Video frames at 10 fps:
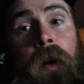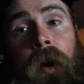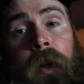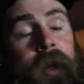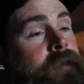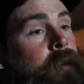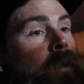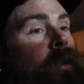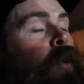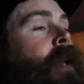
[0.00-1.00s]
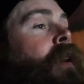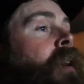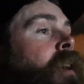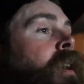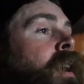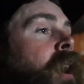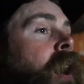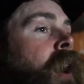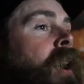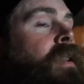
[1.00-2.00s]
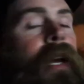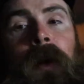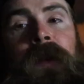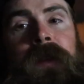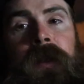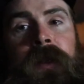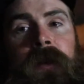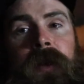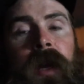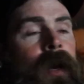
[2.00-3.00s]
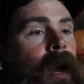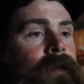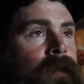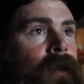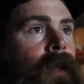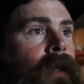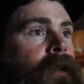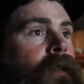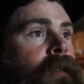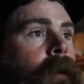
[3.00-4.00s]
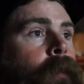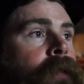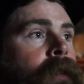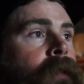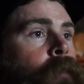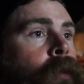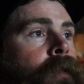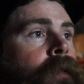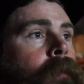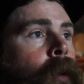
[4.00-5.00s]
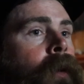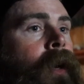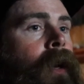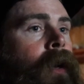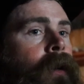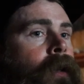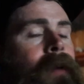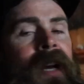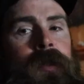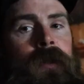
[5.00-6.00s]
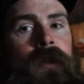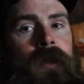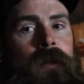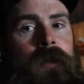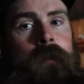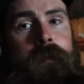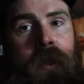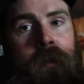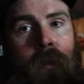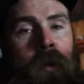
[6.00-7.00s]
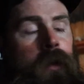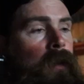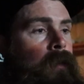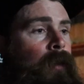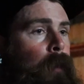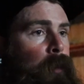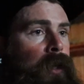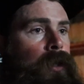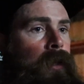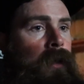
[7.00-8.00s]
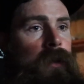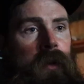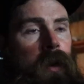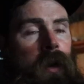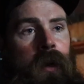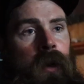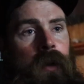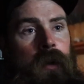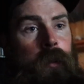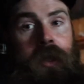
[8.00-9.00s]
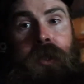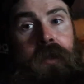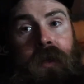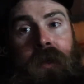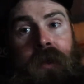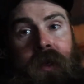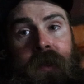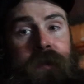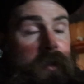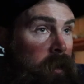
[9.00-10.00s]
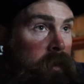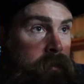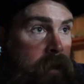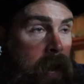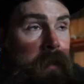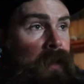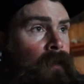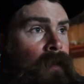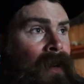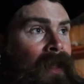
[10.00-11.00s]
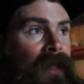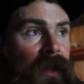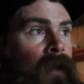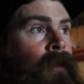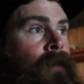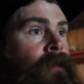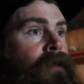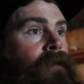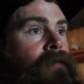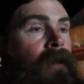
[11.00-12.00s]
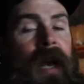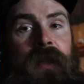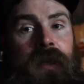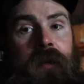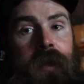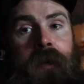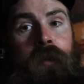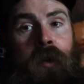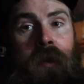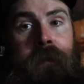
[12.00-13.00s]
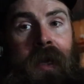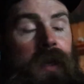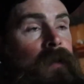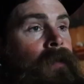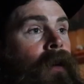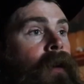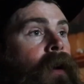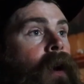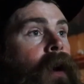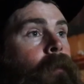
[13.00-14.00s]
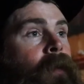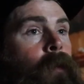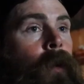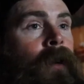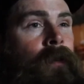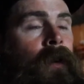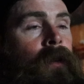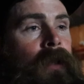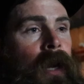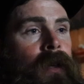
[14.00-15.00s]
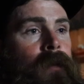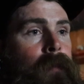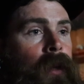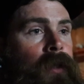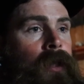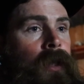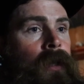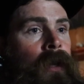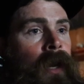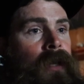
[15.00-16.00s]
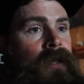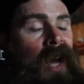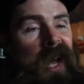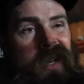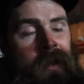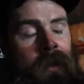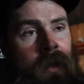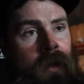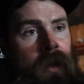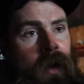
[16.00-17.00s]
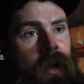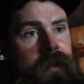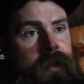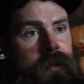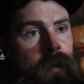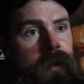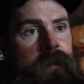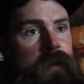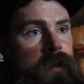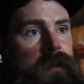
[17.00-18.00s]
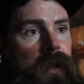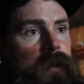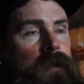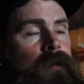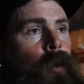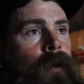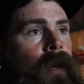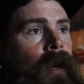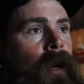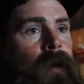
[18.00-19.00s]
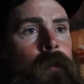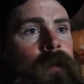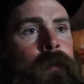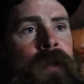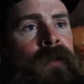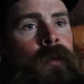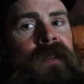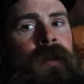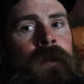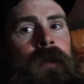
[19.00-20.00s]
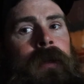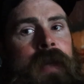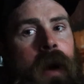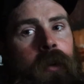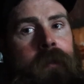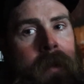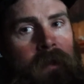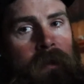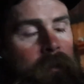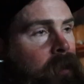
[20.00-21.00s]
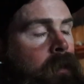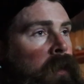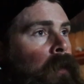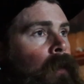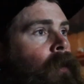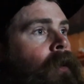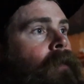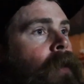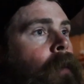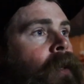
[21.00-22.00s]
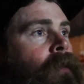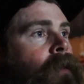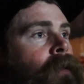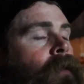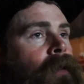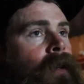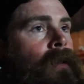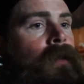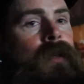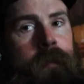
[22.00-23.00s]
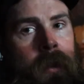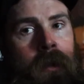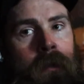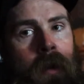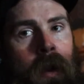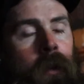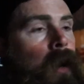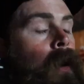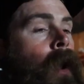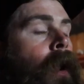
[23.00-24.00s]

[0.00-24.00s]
Okay, so real quick, like I was saying the other day, I feel like the subwoofers move more air and I'm actually hearing a bit more of a vibration in the car, which is good. That means I think there's slightly a bit more bass. Um, before it felt kind of punchier and tighter, uh, this one feels like there's more air movement, so it sounds like louder bass to me, uh, if that makes sense. It's like deeper, okay?